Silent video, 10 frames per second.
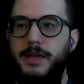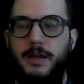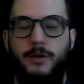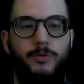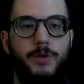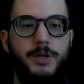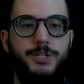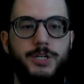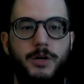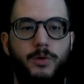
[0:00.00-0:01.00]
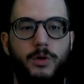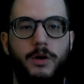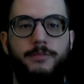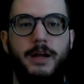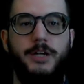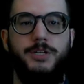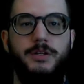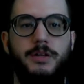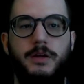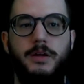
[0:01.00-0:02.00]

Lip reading: a ratio or a fraction.